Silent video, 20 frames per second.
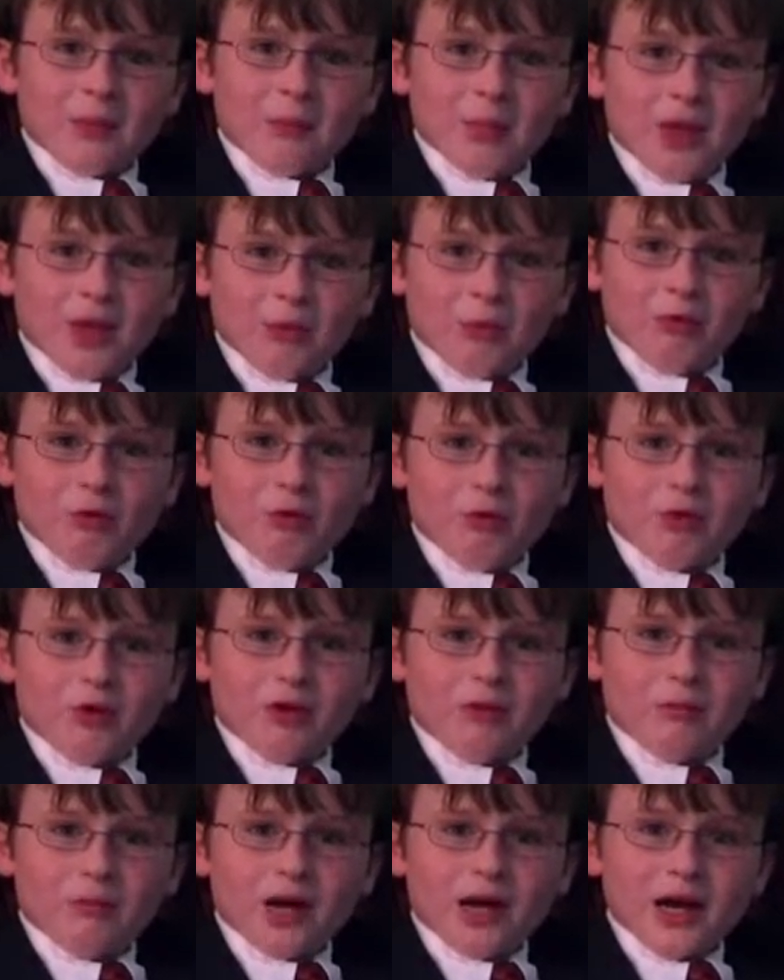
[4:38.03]
people
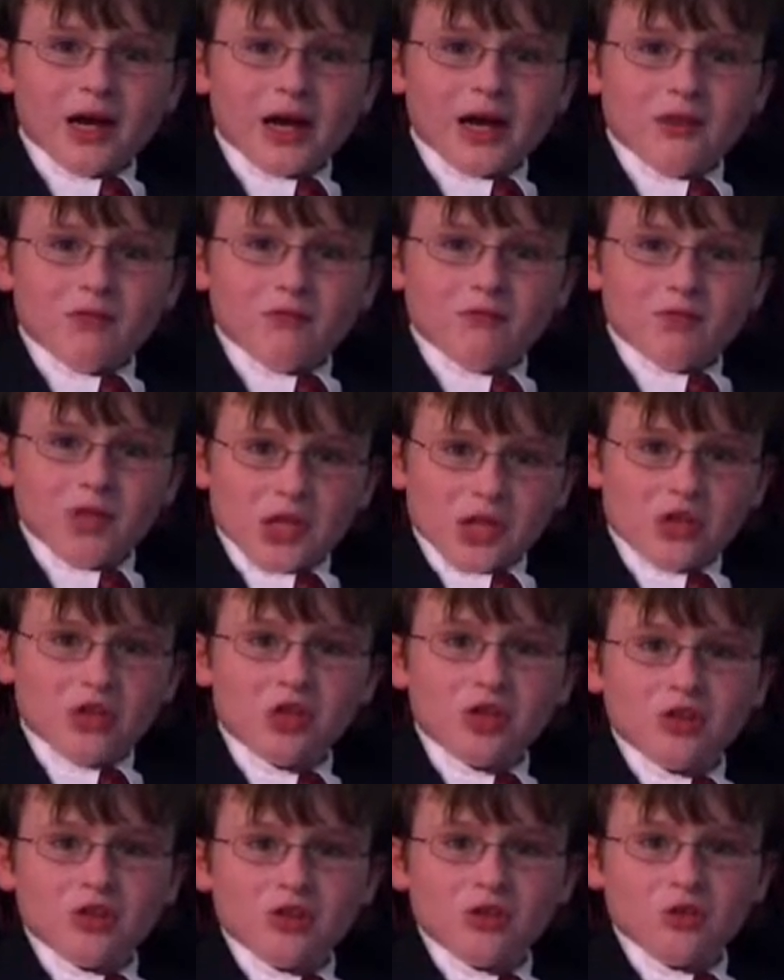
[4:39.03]
would buy
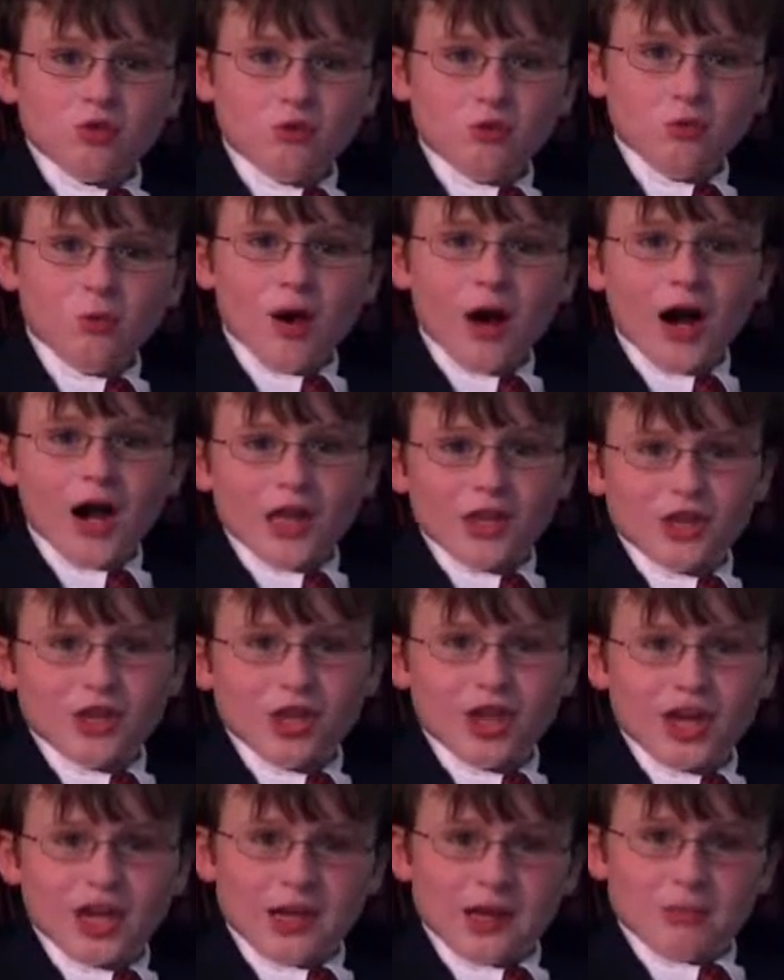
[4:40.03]
vicious watch
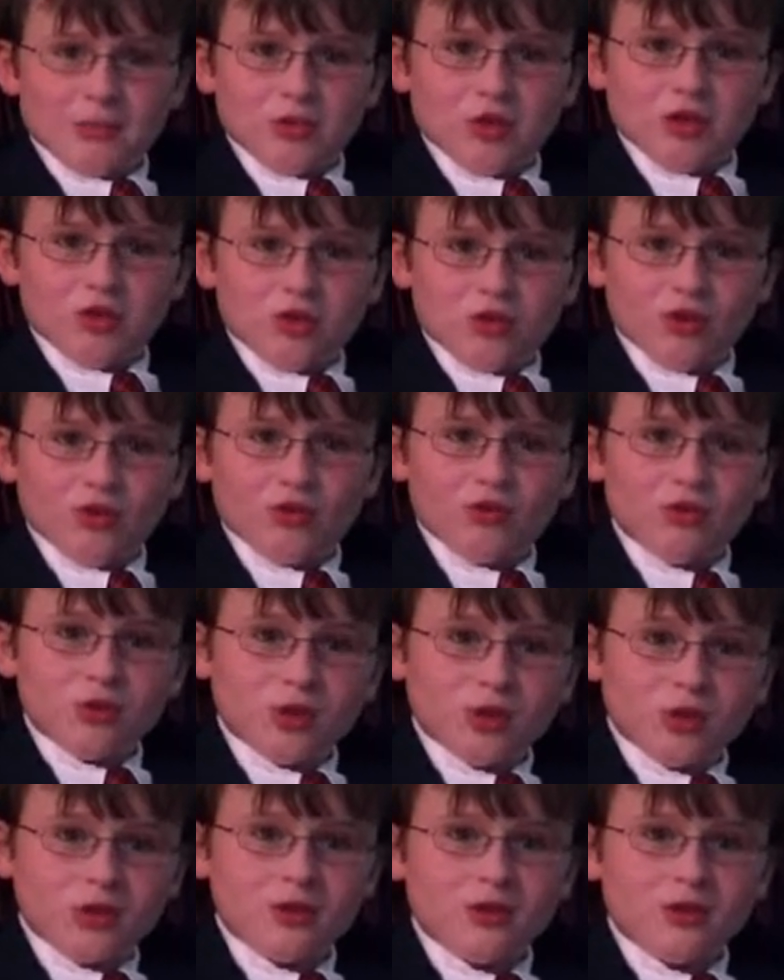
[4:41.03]
hamsters.